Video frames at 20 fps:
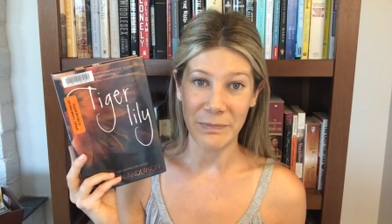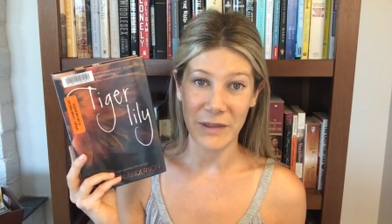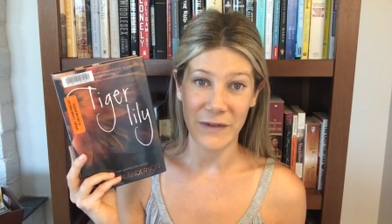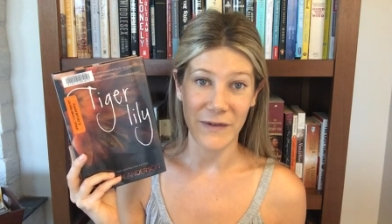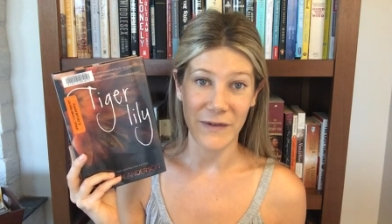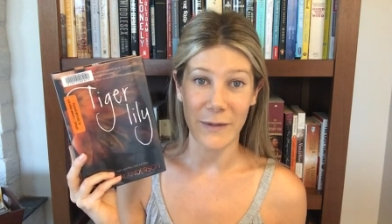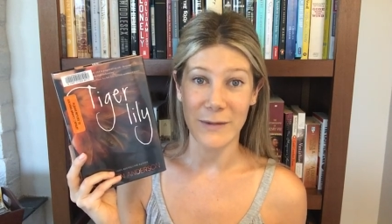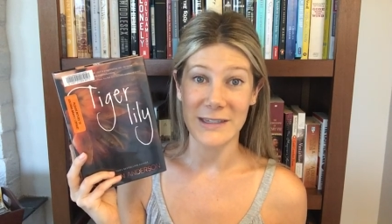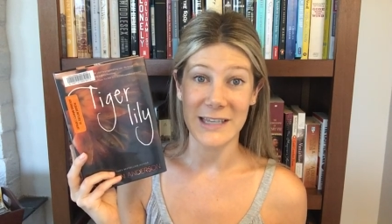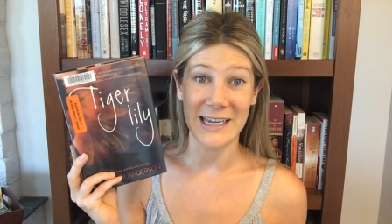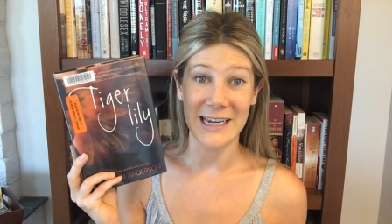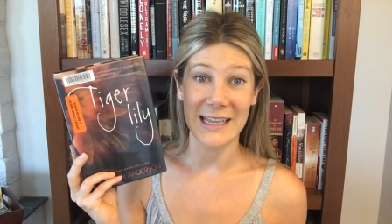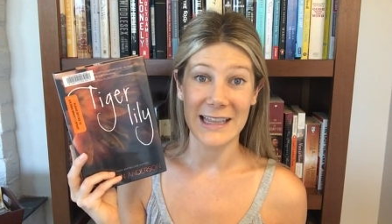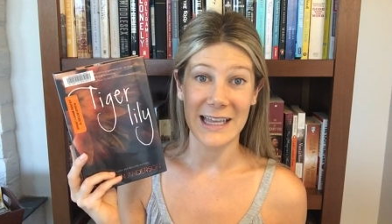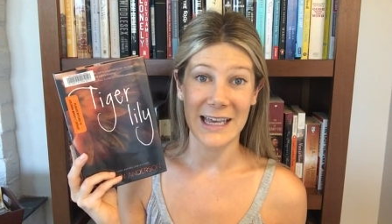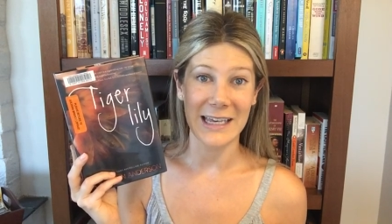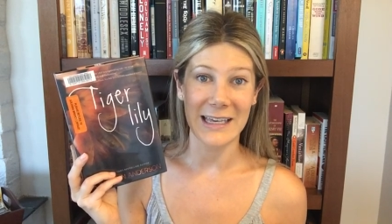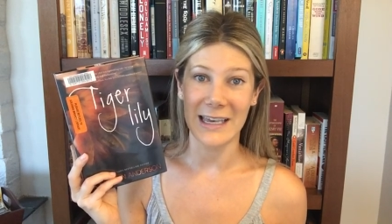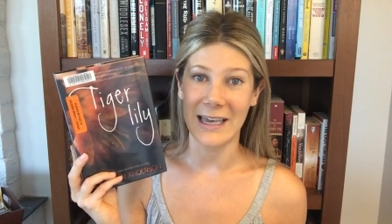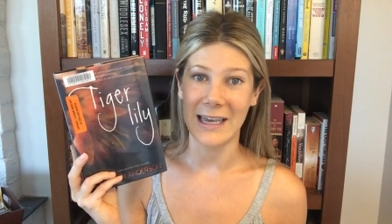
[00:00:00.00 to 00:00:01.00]
if I was going to
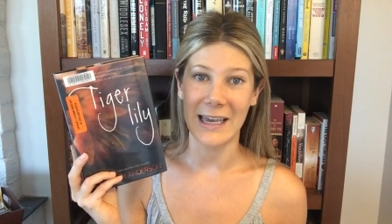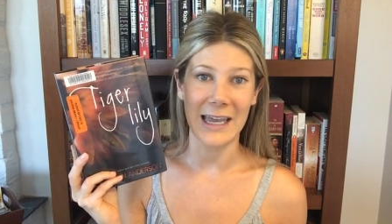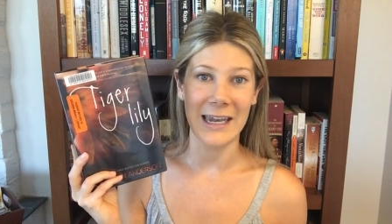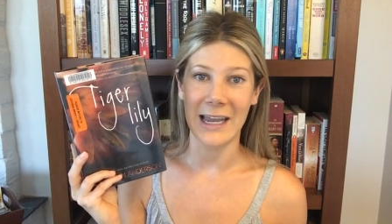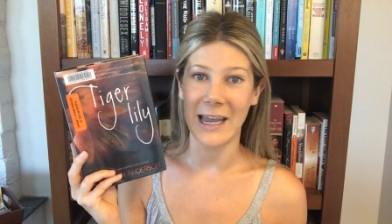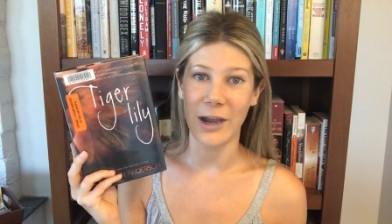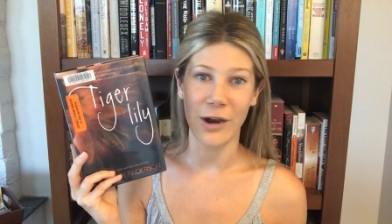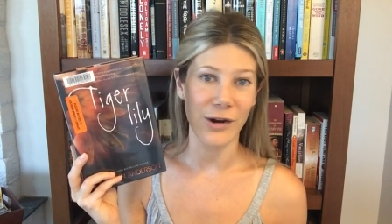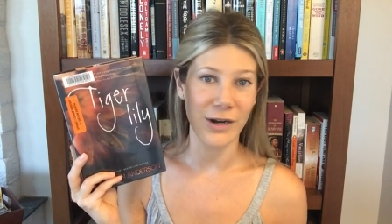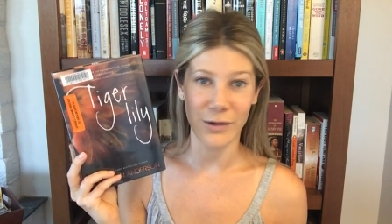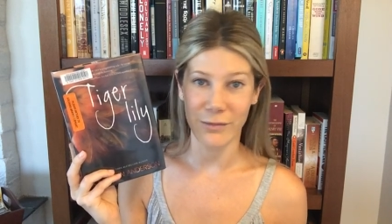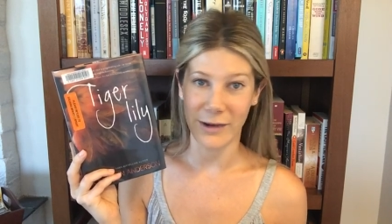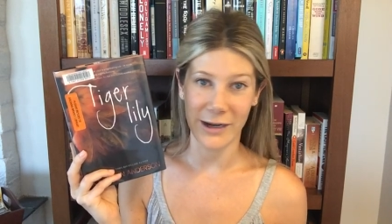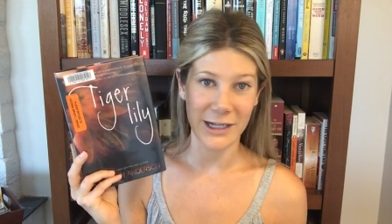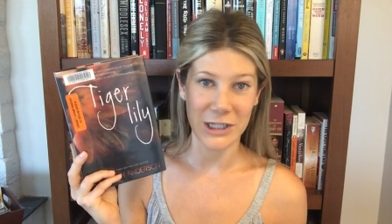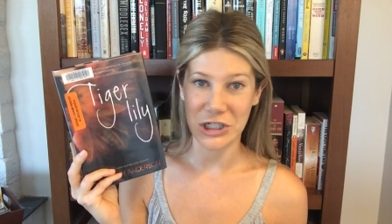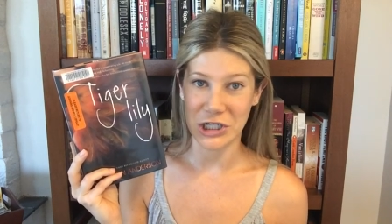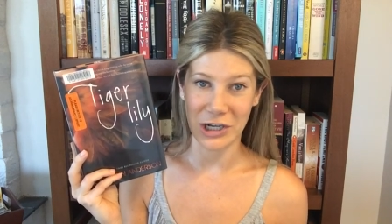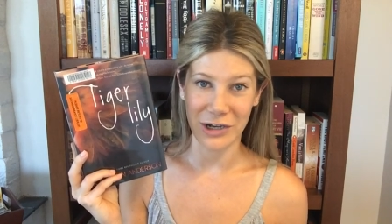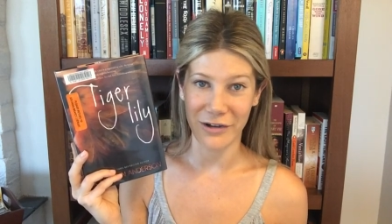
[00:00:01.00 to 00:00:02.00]
like it, and I already read
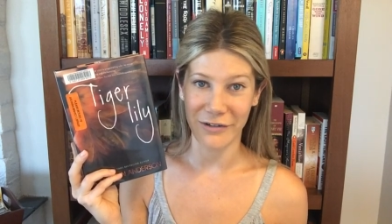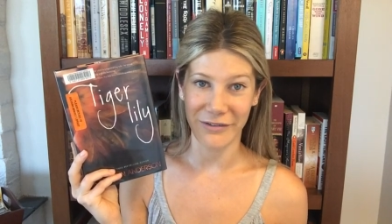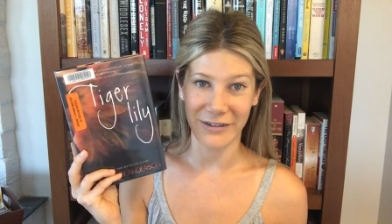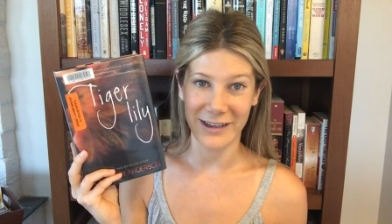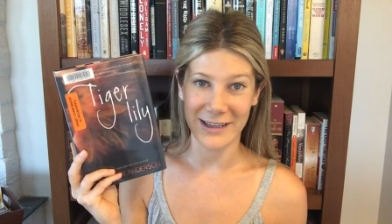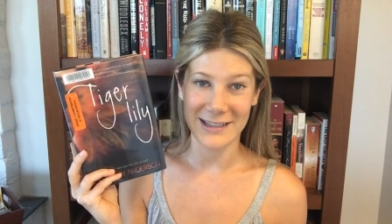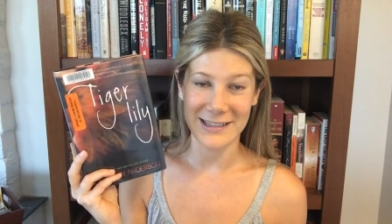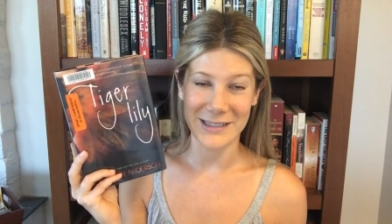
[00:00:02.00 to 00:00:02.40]
a chunk of it.